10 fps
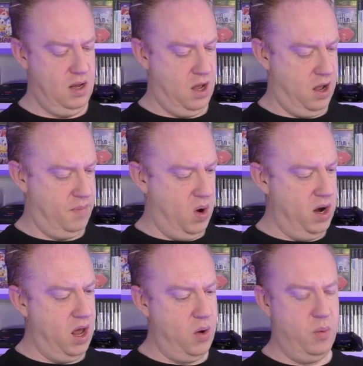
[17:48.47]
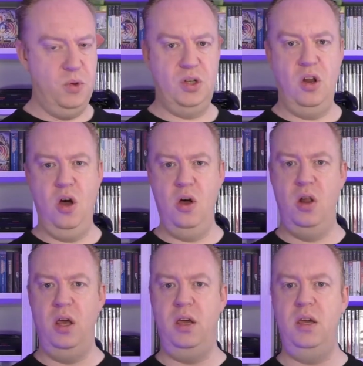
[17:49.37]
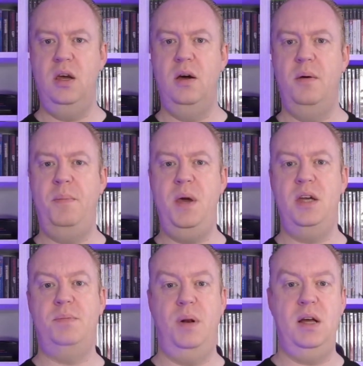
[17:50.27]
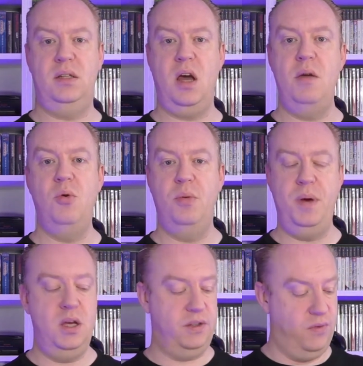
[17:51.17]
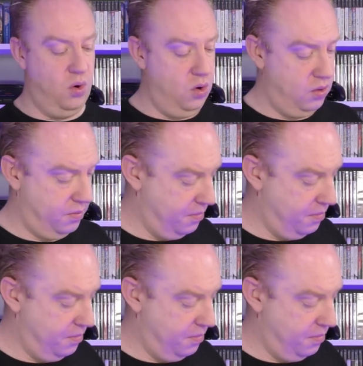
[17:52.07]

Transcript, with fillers: Um, I know it was an early PS Plus game on the PS4.